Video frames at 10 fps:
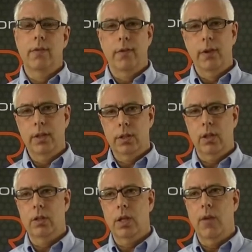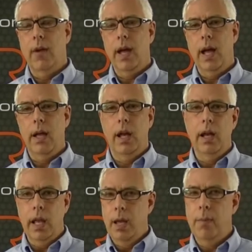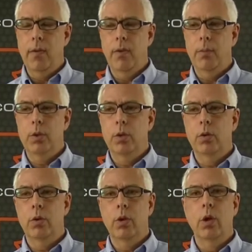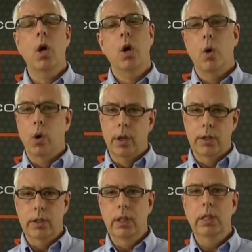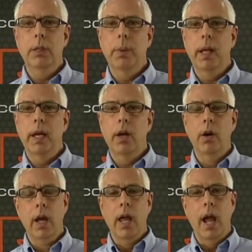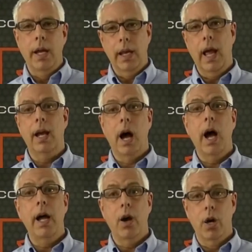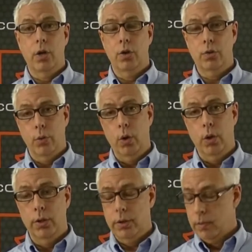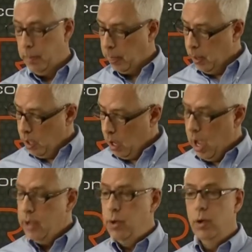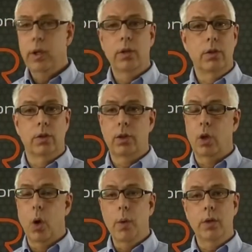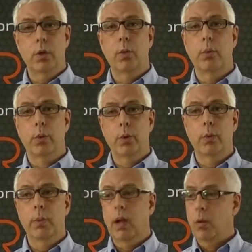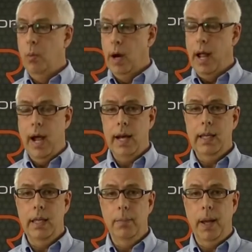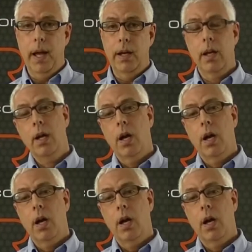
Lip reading: For instance, if I had an AM/FM tuner or a CD player and it had IR controls, I could just go into a room where I had a keypad,